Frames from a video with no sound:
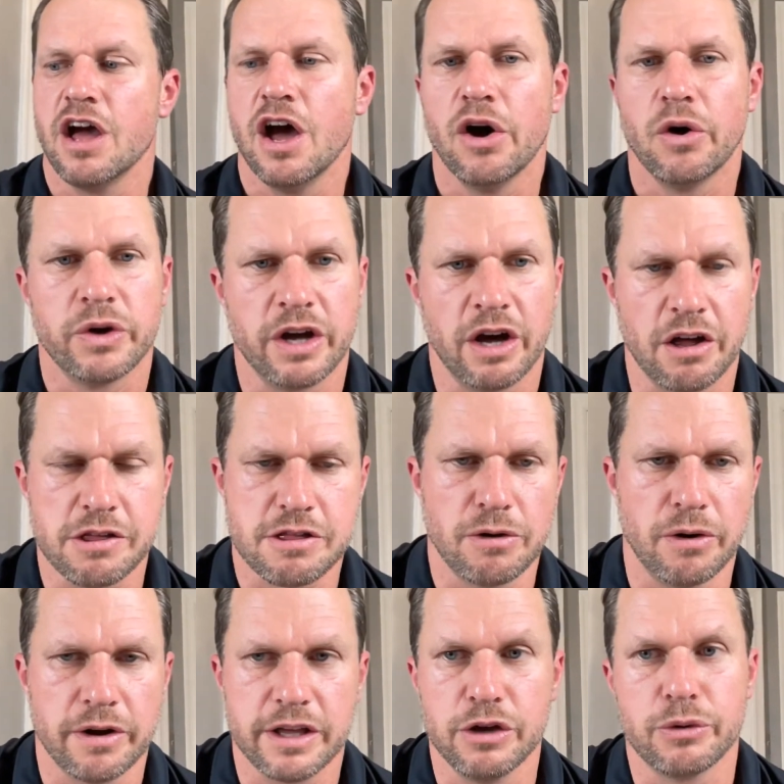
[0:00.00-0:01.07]

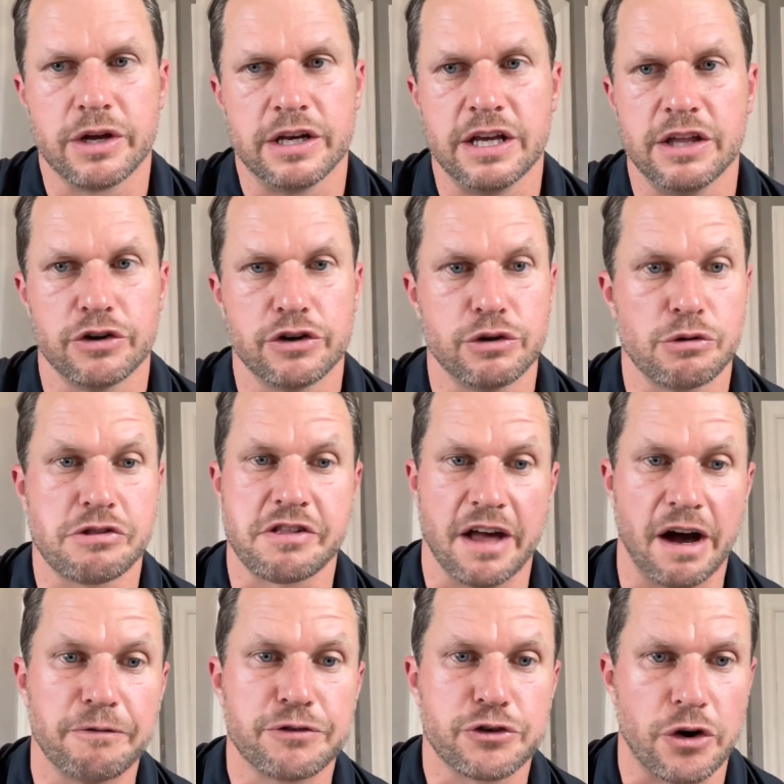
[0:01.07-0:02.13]
You can either do
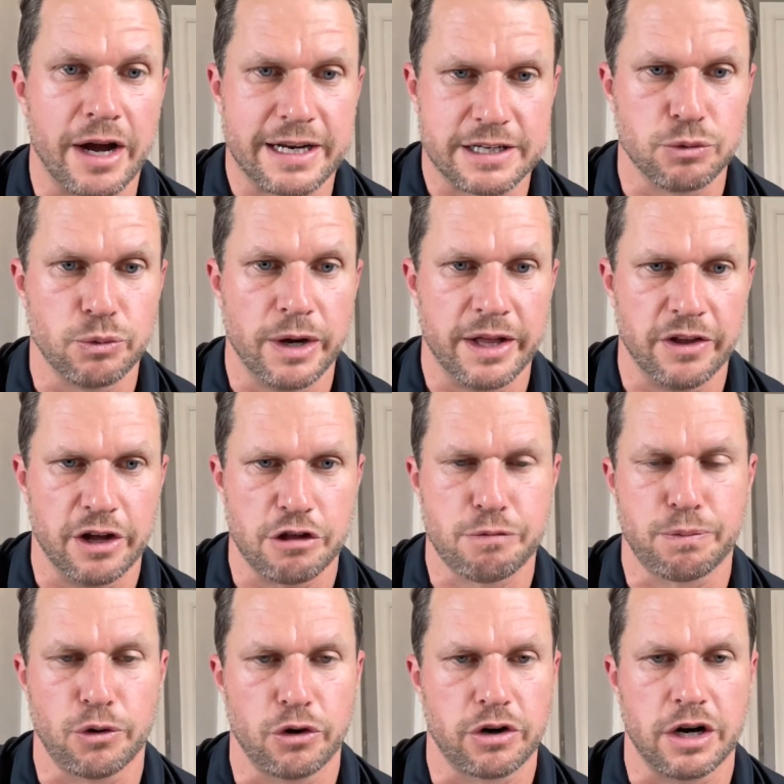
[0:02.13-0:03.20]
self-directed weight loss
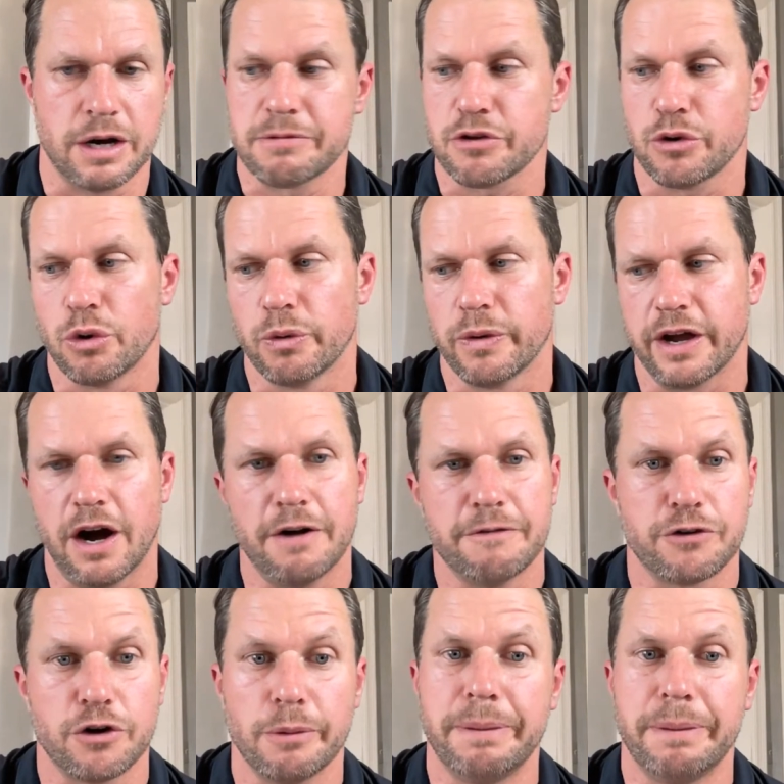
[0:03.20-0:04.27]
programs, or we offer
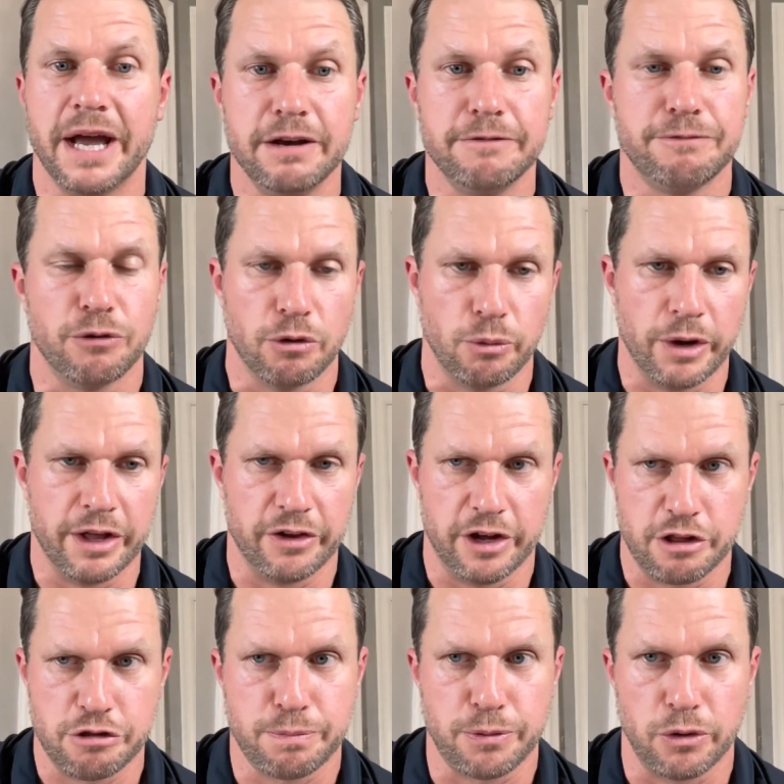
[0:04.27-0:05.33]
a paid-for weight loss
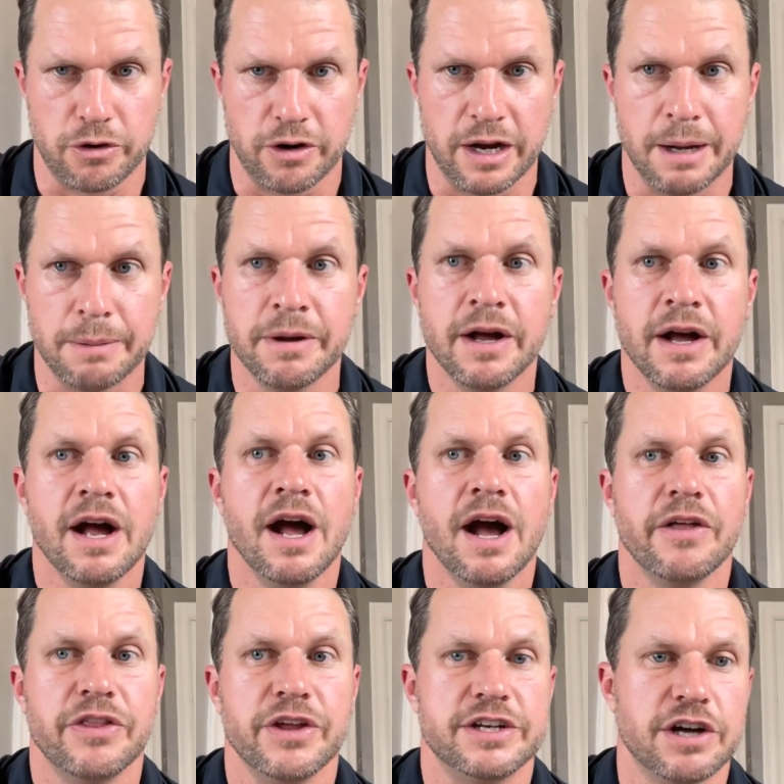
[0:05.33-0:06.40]
program
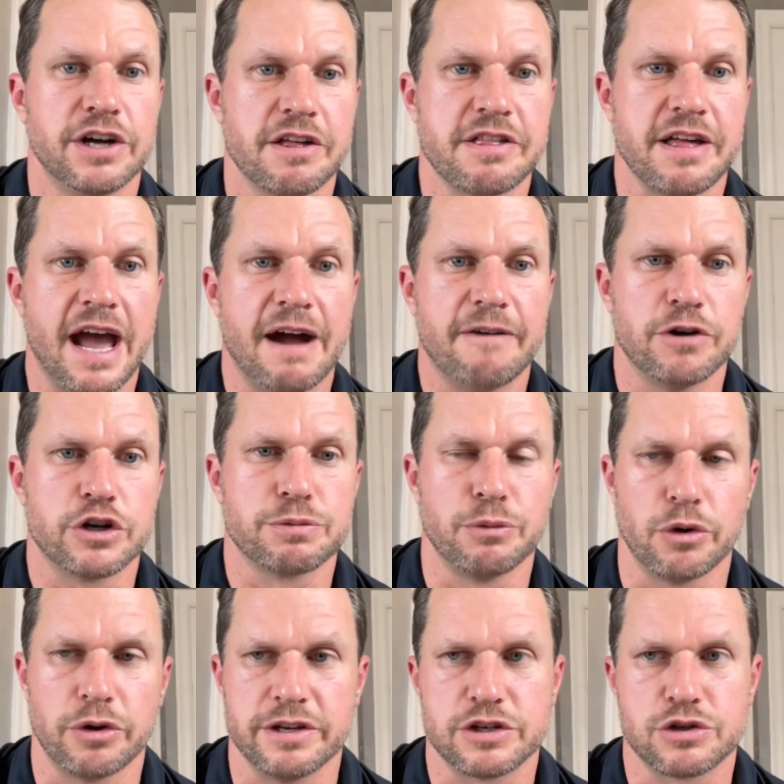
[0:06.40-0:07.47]
that does average more
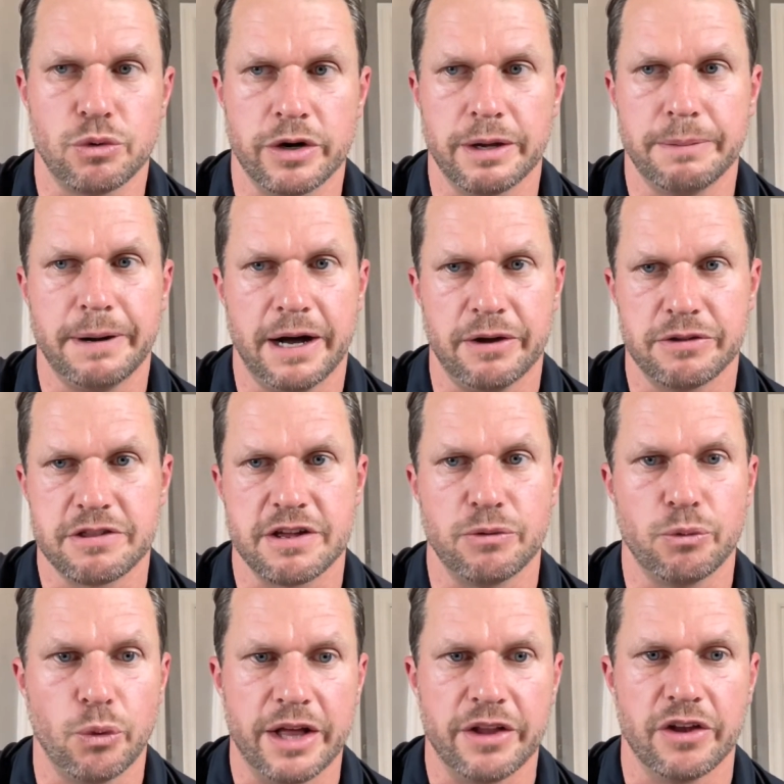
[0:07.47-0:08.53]
than 20 pounds in
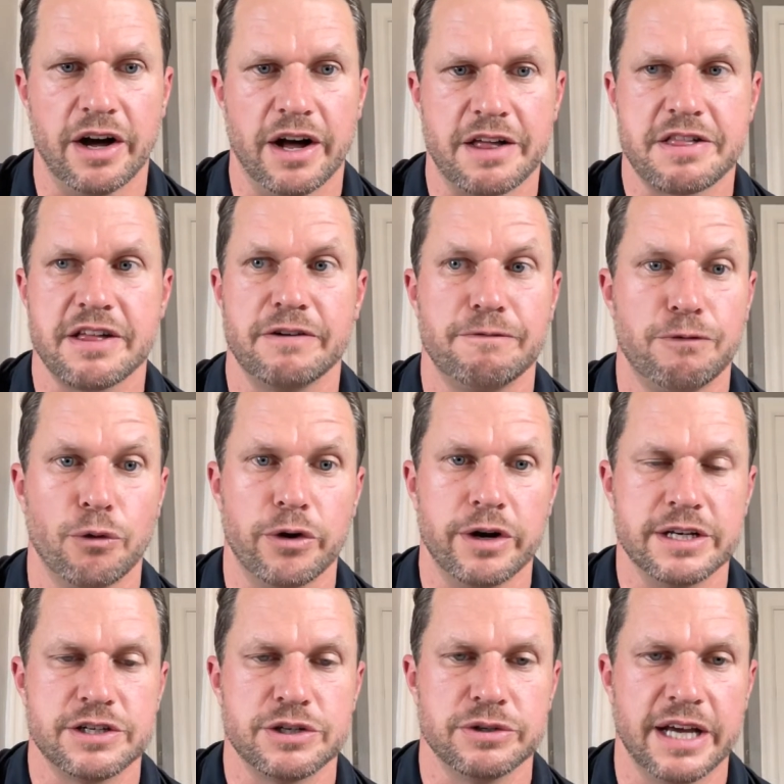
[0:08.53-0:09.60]
weight loss in
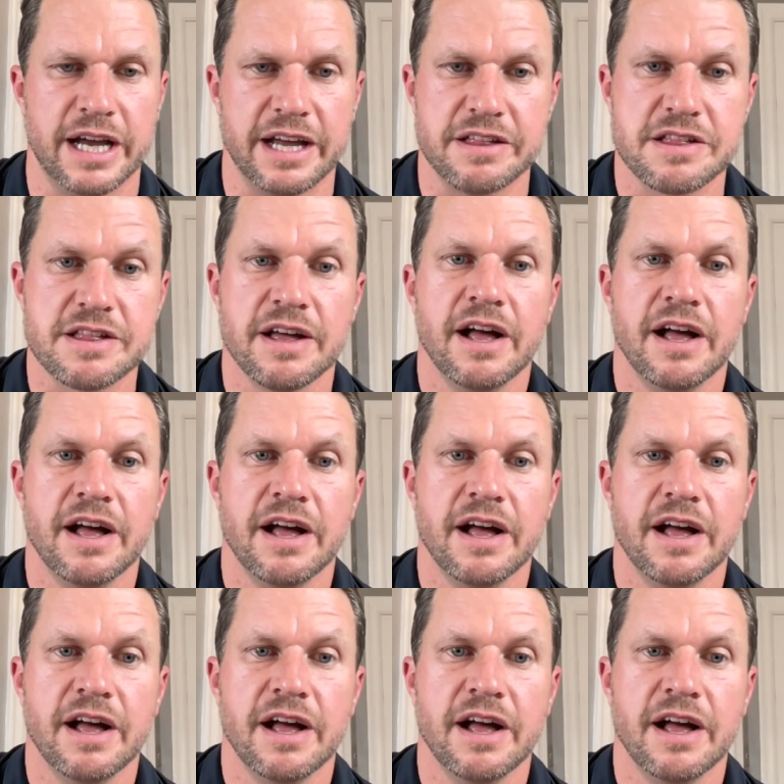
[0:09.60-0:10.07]
42 days.